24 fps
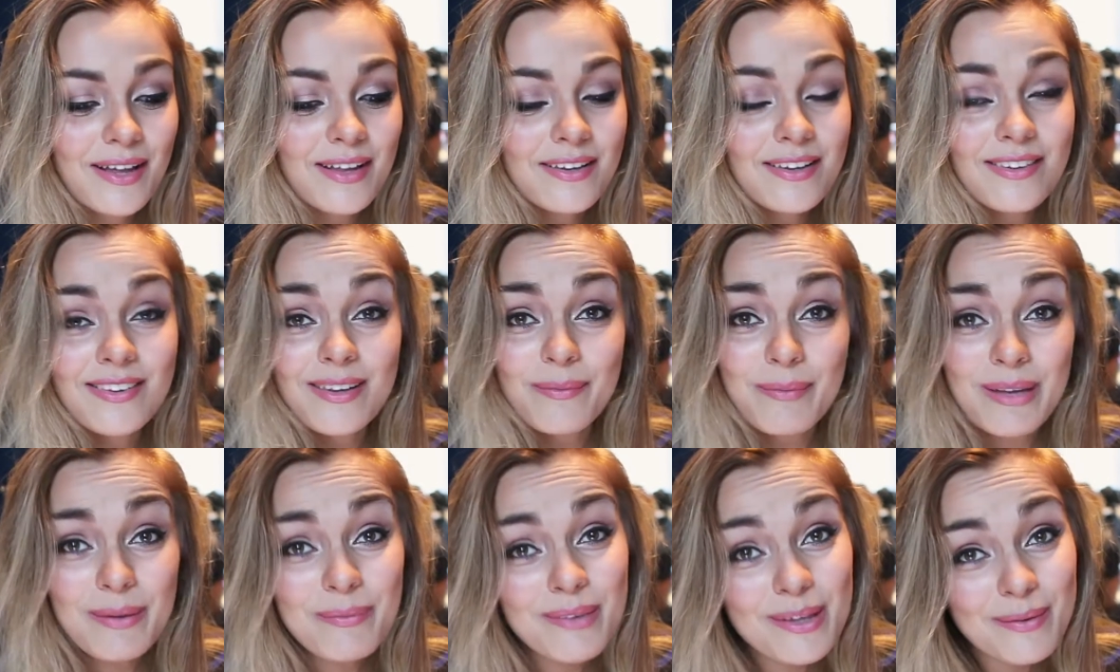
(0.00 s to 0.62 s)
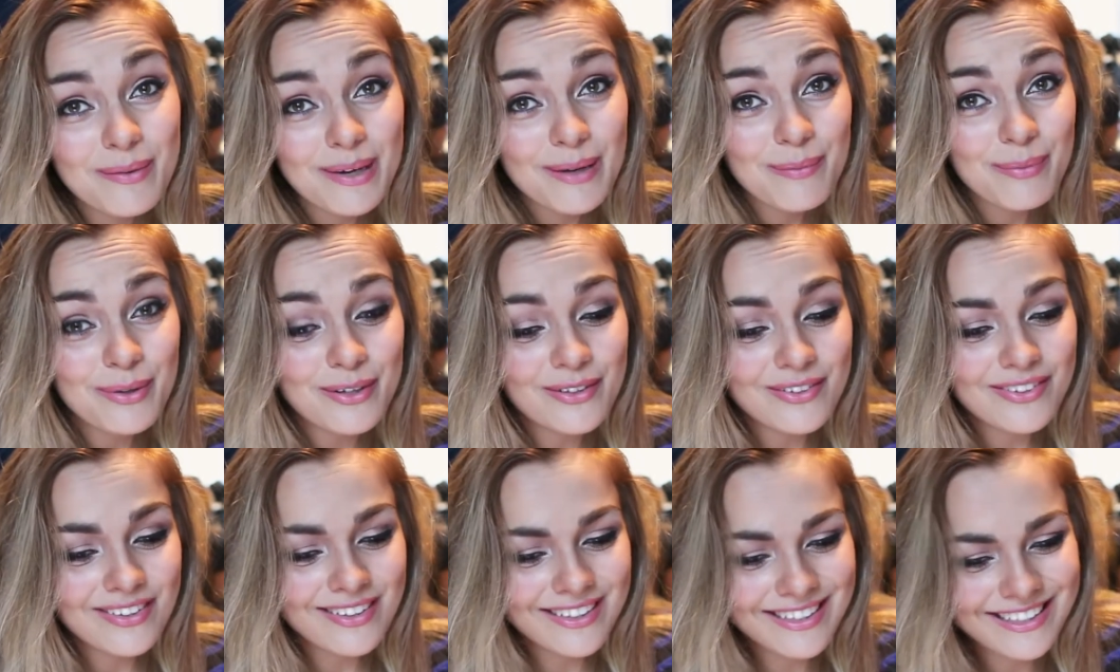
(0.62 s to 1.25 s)
Does that make me a bad
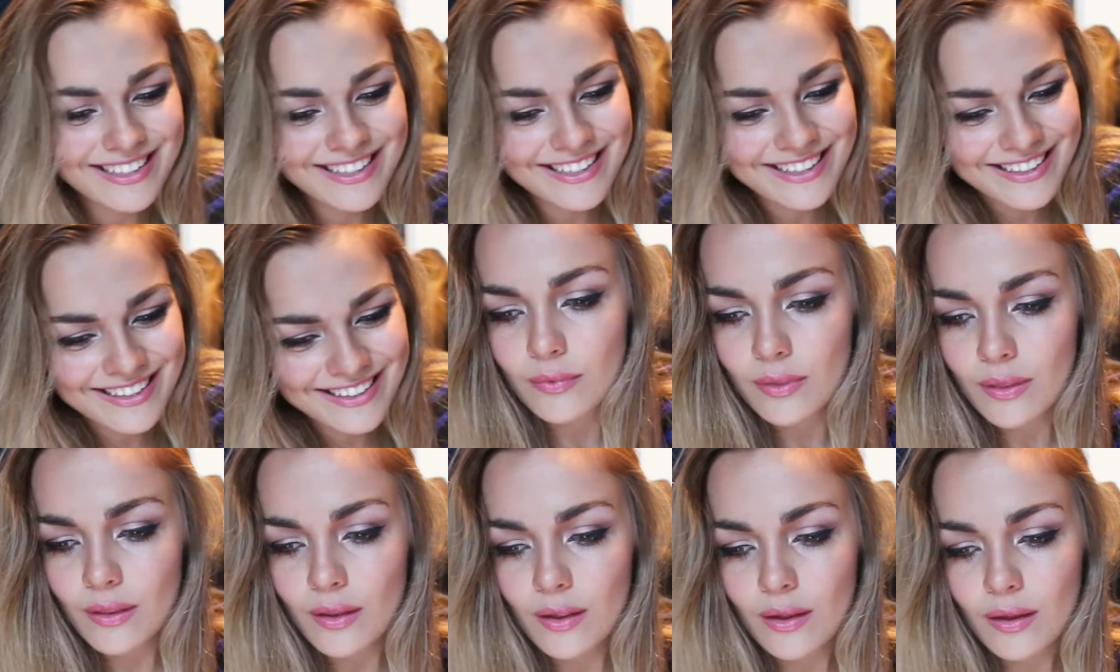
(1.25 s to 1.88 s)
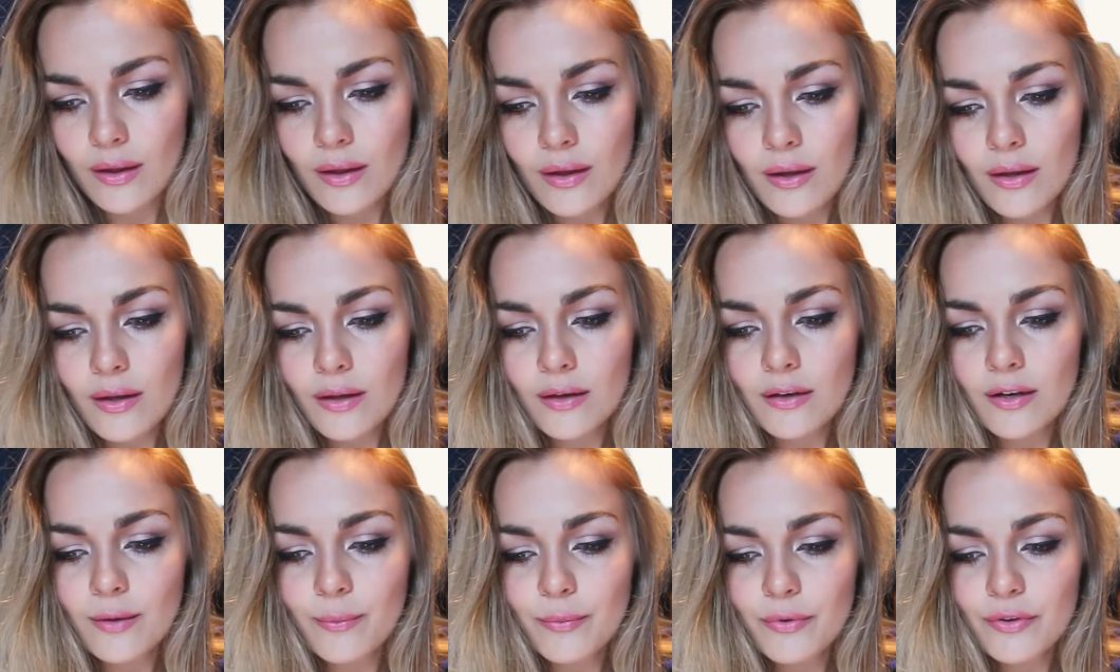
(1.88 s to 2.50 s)
person?
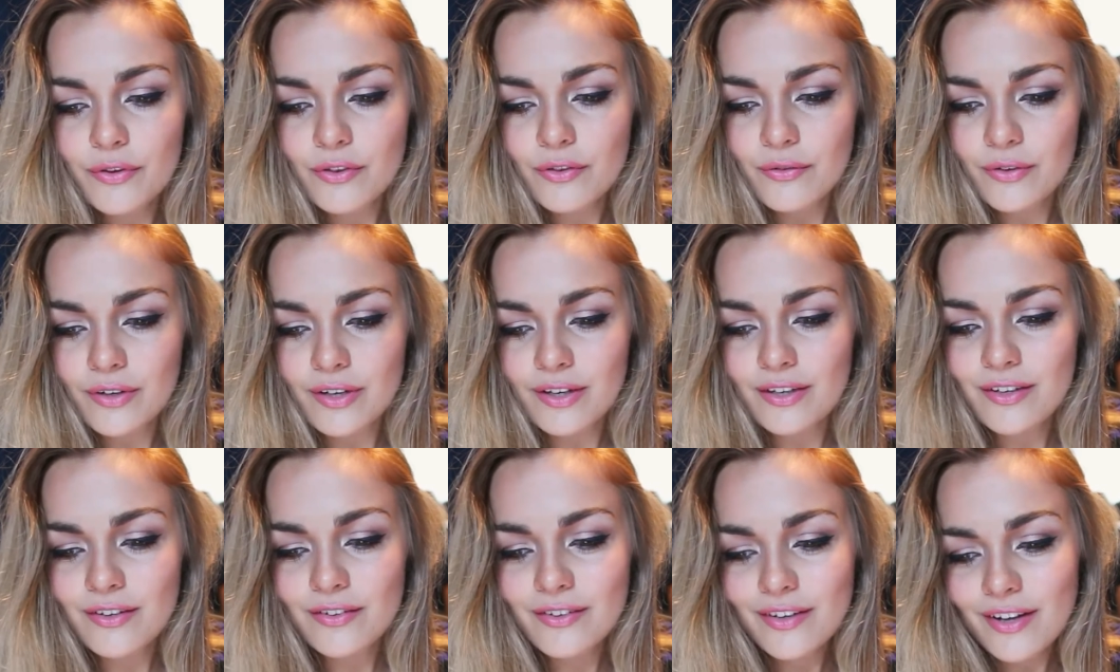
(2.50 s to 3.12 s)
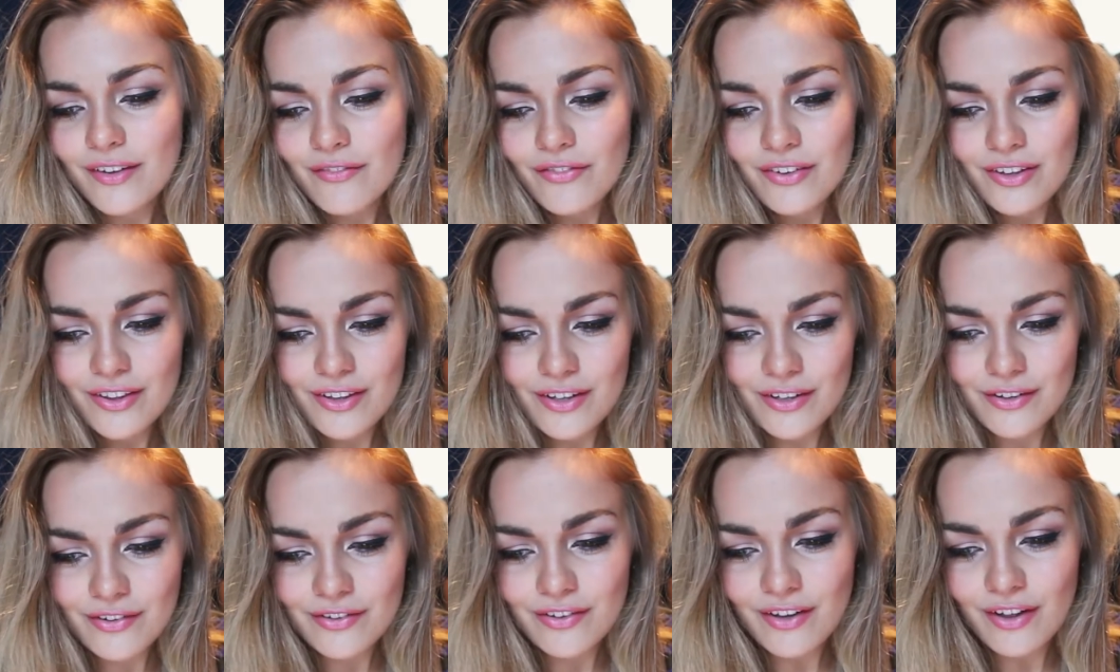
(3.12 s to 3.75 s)
Number 3. You're not
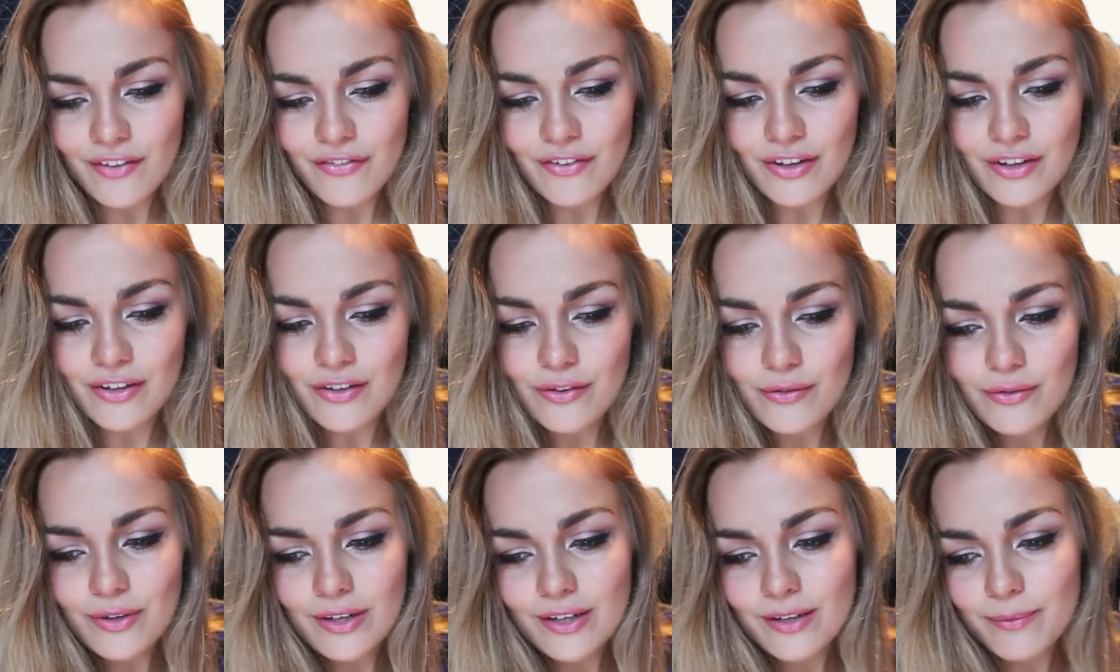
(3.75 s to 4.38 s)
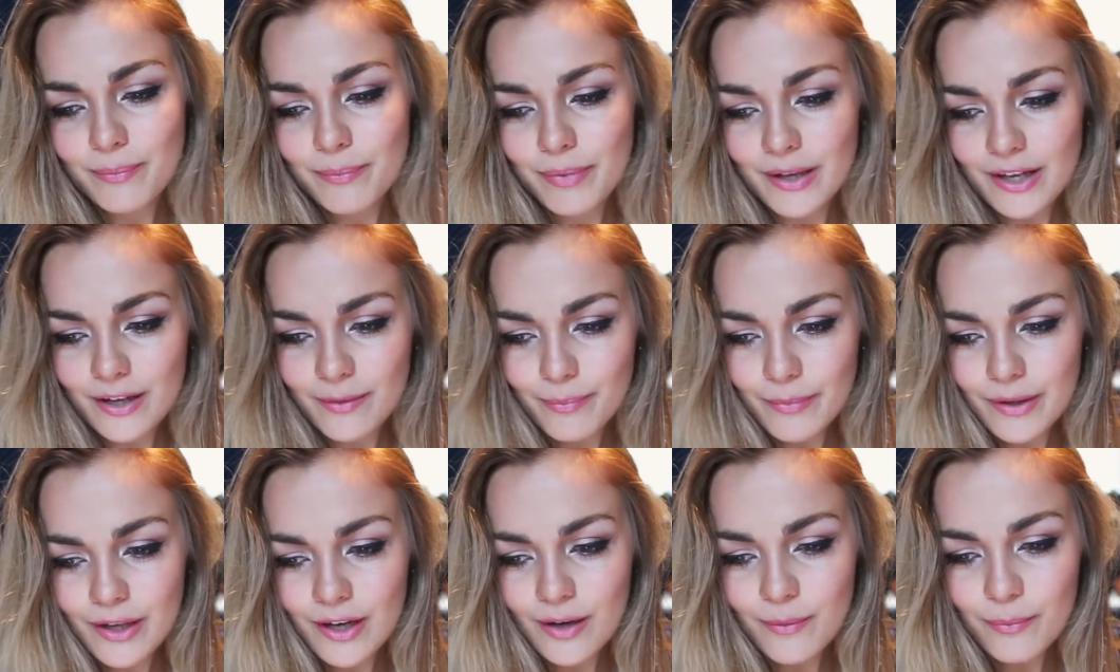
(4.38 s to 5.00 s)
feeling yourself and you need to pick
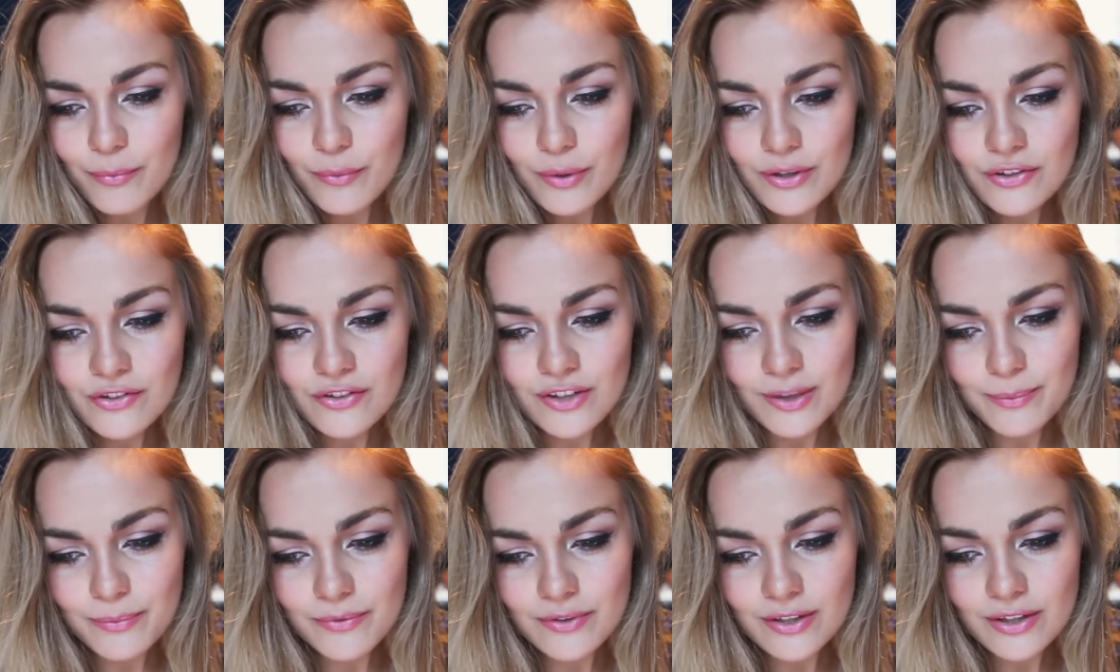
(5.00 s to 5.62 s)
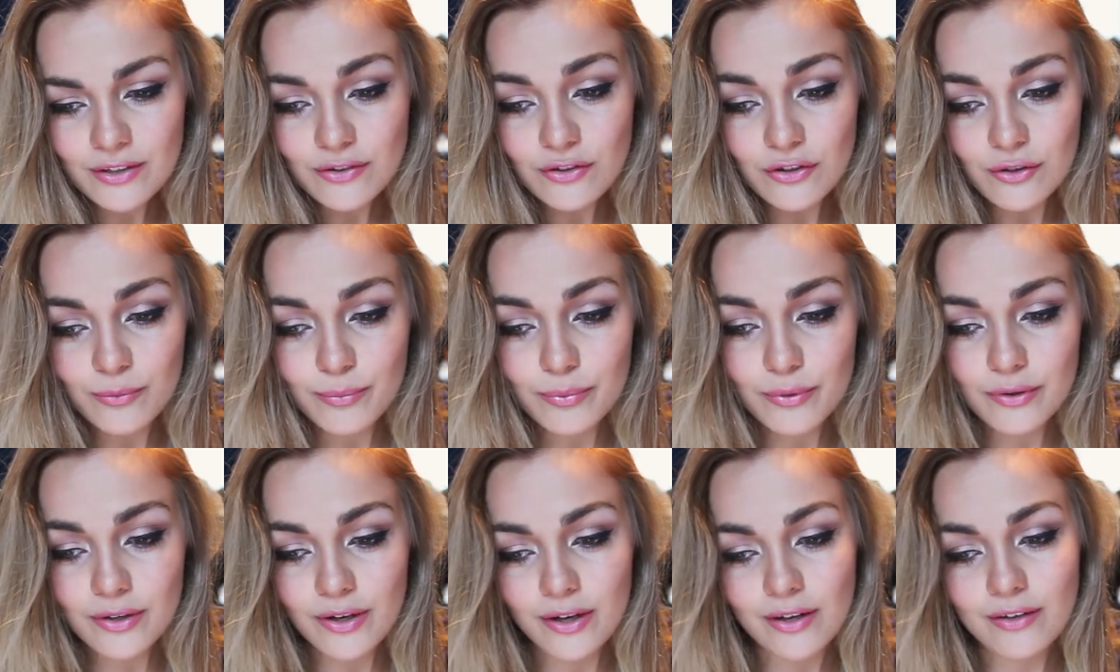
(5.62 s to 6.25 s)
me up. Which lipstick do you
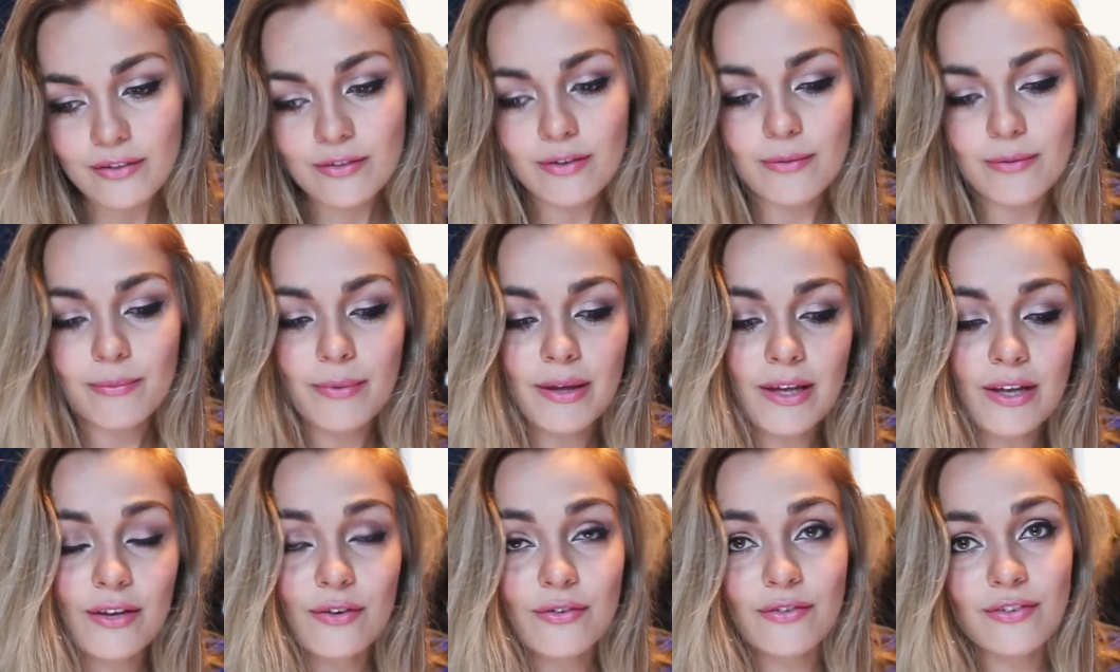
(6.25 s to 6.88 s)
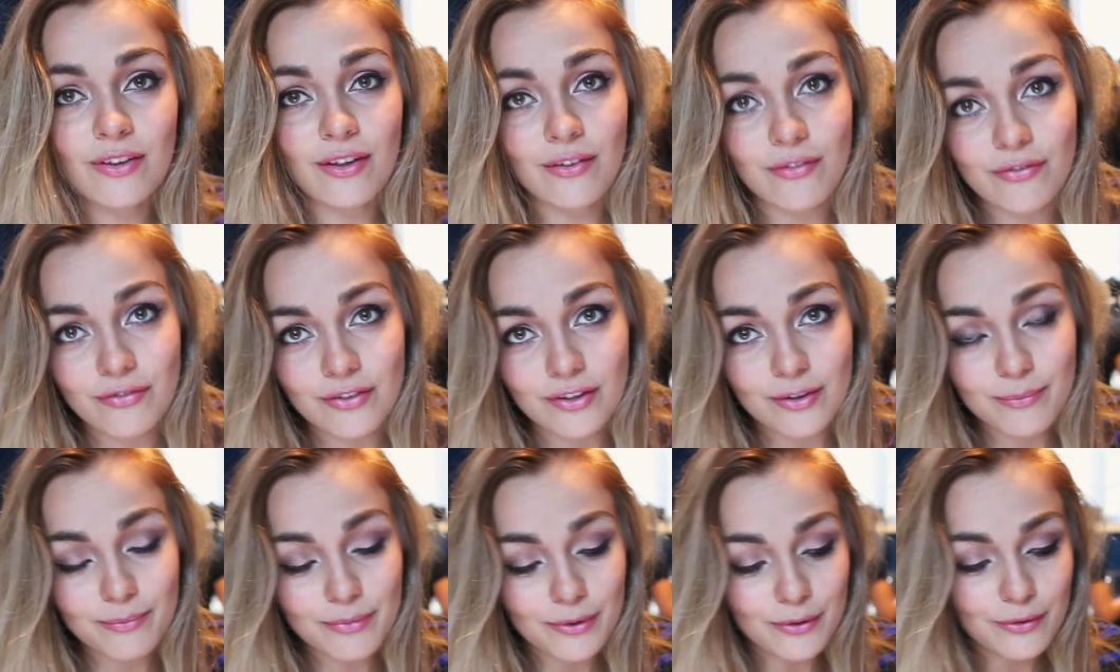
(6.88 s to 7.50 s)
put on to make yourself
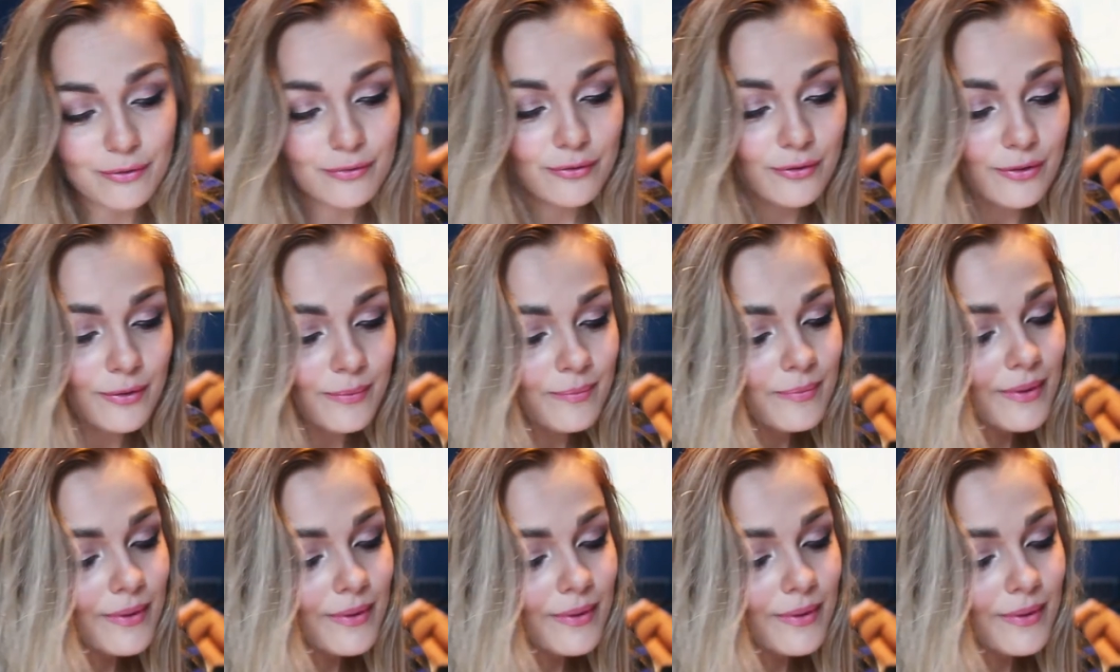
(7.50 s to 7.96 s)
feel beautiful?